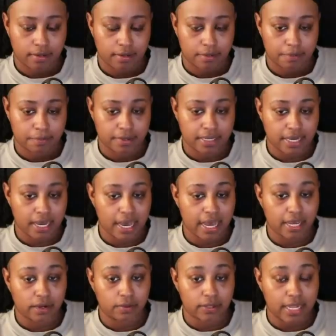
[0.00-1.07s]
But yeah,
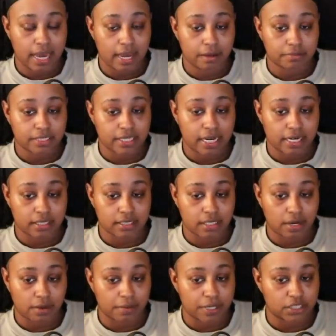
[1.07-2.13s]
I ain't gonna lie. I'm scared to
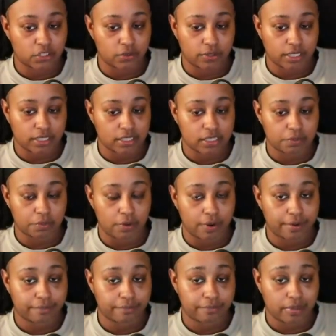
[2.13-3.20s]
talk about Junior at this
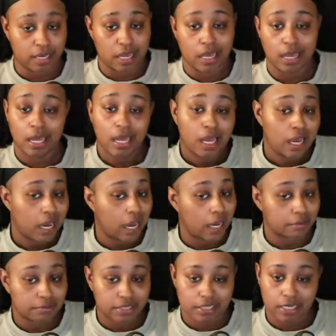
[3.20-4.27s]
point.
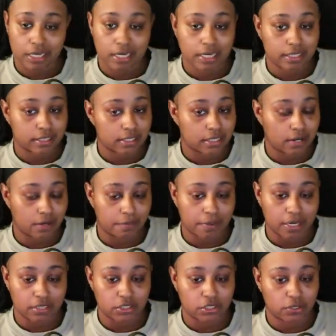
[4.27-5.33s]
I'm scared to talk
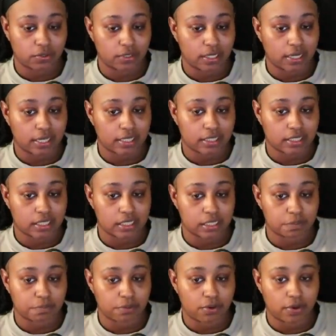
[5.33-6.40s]
about Junior at this
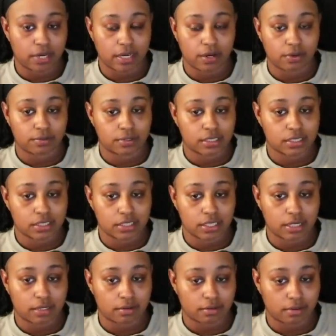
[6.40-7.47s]
point on this
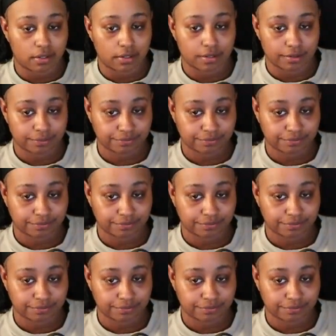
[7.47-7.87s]
channel, girl.